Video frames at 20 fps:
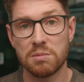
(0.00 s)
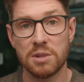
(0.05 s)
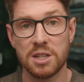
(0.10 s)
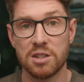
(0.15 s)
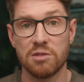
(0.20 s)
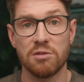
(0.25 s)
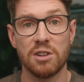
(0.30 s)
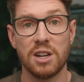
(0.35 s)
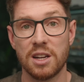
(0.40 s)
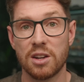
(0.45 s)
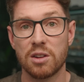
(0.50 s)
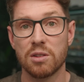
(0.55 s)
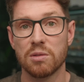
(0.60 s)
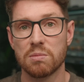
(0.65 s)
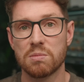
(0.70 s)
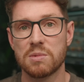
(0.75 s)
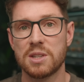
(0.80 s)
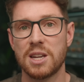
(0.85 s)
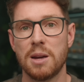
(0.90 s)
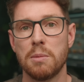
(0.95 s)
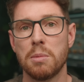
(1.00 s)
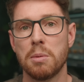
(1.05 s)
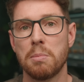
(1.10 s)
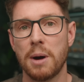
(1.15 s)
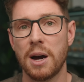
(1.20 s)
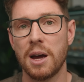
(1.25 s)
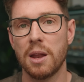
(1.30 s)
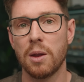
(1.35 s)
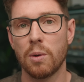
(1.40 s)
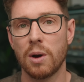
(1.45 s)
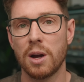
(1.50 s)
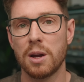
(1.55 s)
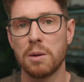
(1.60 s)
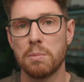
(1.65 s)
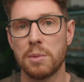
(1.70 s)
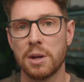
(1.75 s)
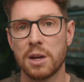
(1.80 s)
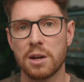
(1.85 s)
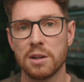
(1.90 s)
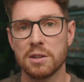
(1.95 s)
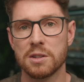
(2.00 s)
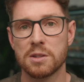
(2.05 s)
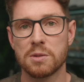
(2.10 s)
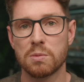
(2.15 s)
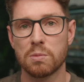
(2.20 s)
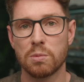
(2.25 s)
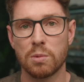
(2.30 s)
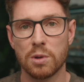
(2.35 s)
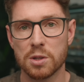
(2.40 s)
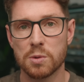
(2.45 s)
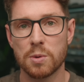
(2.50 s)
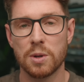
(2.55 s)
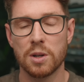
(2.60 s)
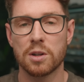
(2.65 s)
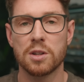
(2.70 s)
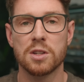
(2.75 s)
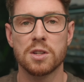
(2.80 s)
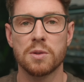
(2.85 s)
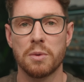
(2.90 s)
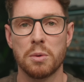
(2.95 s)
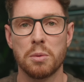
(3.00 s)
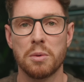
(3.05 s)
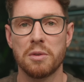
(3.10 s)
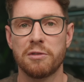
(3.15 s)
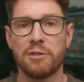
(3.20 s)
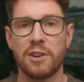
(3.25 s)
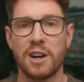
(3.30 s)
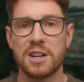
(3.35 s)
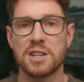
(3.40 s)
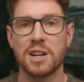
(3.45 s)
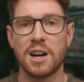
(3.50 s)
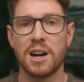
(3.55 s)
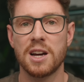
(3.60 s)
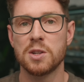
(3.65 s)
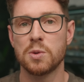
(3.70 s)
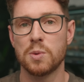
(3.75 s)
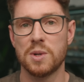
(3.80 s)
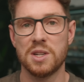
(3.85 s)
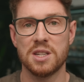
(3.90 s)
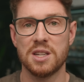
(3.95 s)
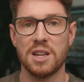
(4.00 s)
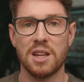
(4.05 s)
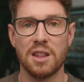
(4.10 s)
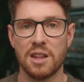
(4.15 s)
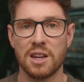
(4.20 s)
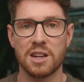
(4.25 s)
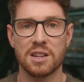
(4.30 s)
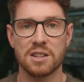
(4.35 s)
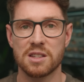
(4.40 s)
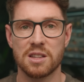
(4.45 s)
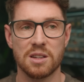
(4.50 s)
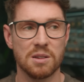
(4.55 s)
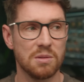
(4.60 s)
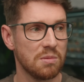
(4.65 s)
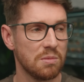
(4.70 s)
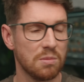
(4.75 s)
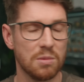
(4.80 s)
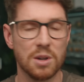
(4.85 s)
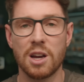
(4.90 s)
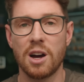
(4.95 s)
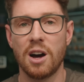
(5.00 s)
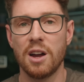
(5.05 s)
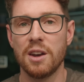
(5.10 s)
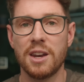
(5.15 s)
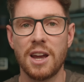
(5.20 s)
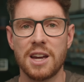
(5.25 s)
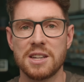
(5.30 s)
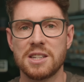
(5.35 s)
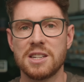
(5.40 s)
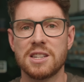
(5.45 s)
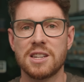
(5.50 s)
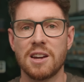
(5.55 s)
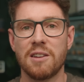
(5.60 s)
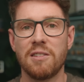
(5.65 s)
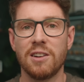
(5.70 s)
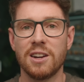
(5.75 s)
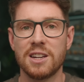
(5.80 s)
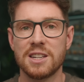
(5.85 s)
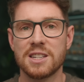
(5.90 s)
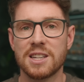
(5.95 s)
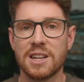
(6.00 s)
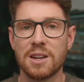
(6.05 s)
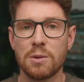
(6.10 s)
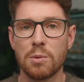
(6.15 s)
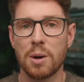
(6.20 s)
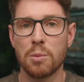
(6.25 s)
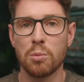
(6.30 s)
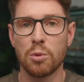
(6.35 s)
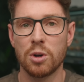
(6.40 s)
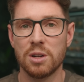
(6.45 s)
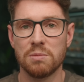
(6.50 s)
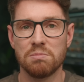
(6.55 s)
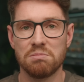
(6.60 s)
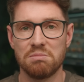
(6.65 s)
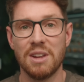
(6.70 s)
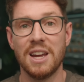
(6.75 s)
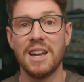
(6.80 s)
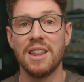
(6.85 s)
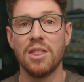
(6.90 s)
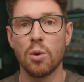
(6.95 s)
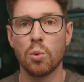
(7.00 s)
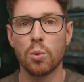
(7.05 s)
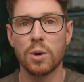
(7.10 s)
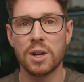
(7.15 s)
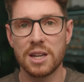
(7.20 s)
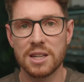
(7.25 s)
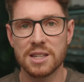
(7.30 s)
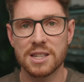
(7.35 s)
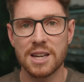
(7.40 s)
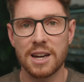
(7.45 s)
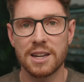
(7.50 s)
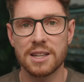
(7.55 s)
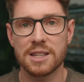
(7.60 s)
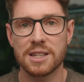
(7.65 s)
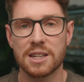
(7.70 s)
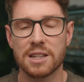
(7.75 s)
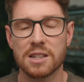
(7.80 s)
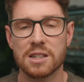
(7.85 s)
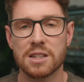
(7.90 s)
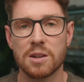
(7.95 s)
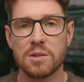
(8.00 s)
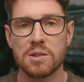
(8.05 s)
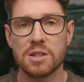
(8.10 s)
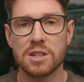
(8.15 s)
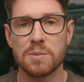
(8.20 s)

is a really good tip, by the way, because once we look at something with fresh eyes, we see things that we can't necessarily see when we're in the weeds editing, so to